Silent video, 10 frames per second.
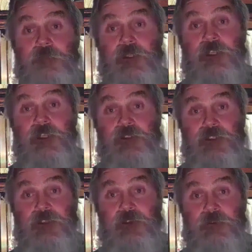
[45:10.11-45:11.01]
Makes it a
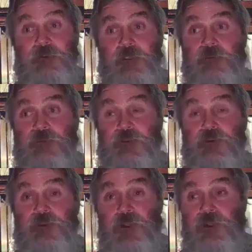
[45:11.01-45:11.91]
little bit
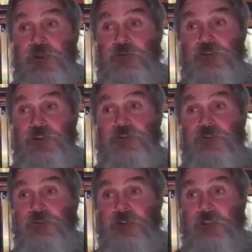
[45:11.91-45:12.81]
easier on those
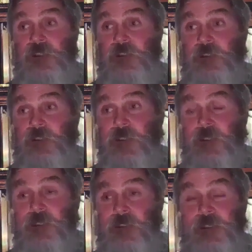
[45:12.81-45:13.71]
who, who
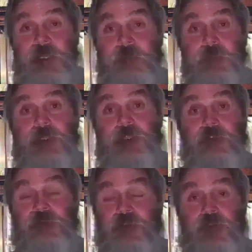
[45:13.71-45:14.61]
just
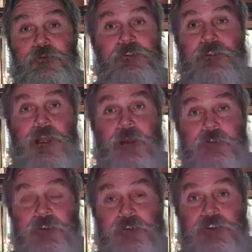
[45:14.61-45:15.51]
uh, can't be
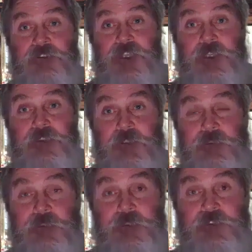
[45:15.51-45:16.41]

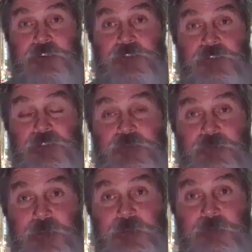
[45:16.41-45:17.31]
ultra-orthodox. They just can't do
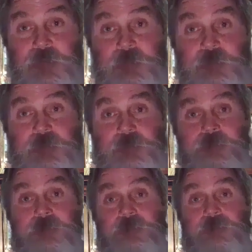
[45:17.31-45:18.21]
it. It's just too
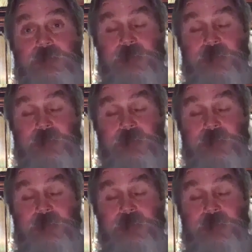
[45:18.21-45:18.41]
much.